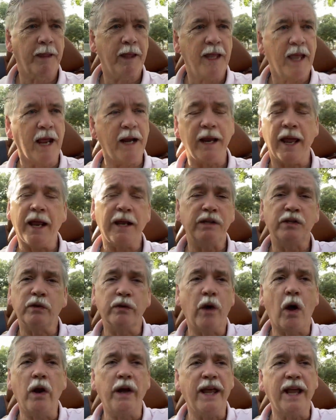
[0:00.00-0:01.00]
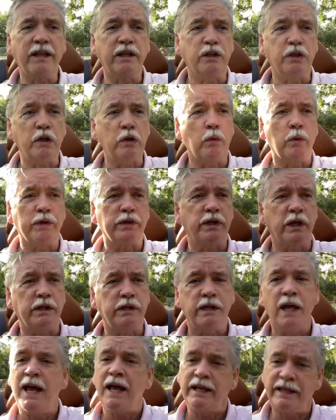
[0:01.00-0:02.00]
And so all he had to do was
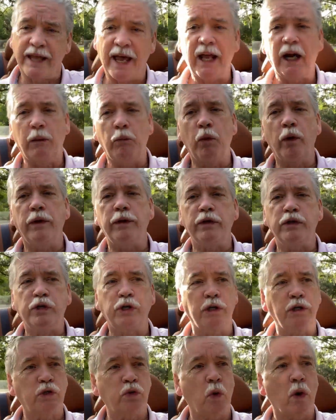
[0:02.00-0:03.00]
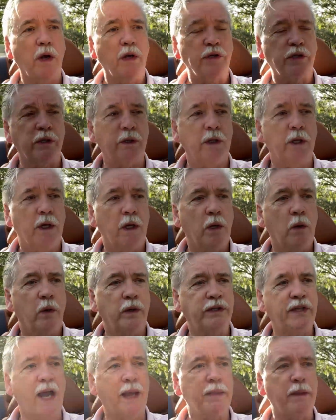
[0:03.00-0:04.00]
tell them where the church was and
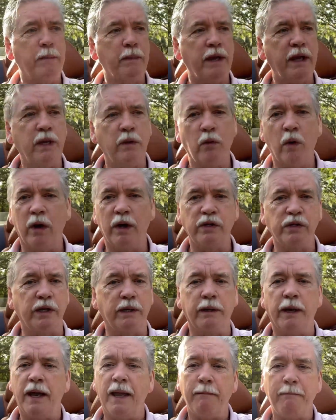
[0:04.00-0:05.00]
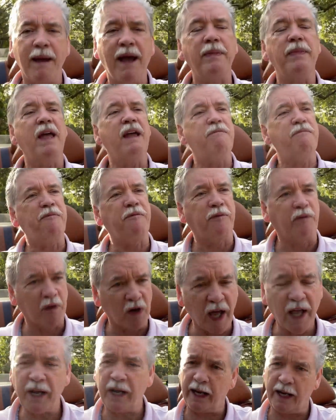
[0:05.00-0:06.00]
what time the meeting was, and man, they
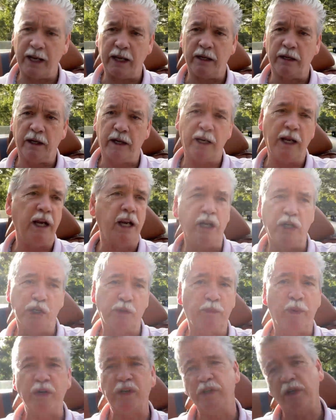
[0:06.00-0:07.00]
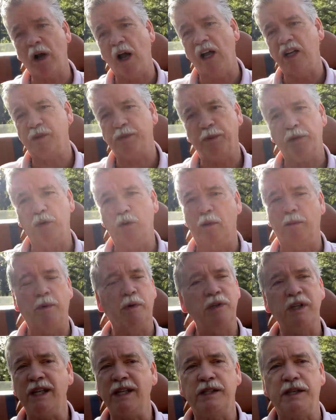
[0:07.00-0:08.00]
flooded in. And then he just preached the gospel to them. It
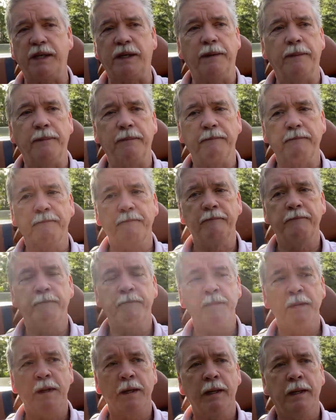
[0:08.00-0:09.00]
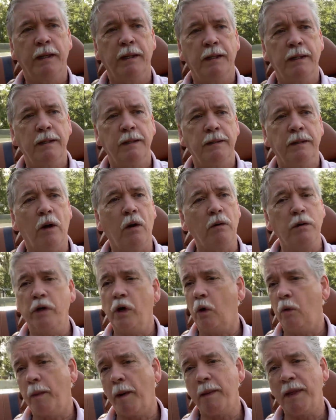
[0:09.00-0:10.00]
was easy. No, you
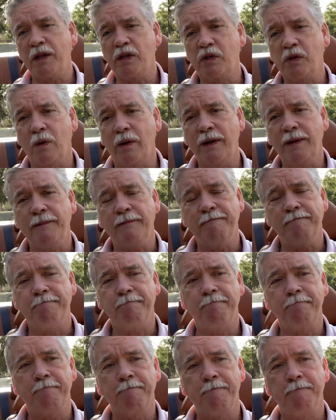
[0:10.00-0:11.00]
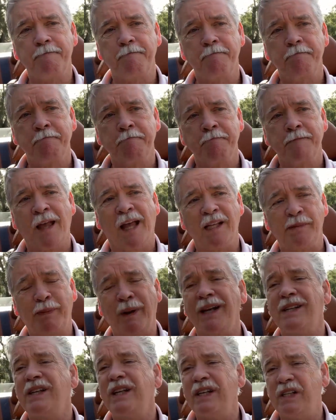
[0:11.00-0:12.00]
don't remember that story? It's
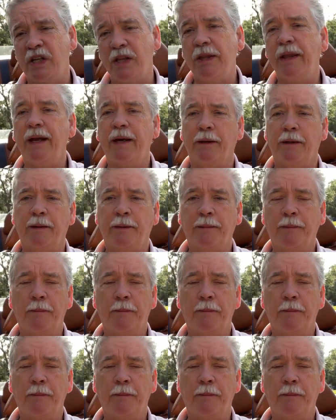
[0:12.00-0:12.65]
because it isn't there.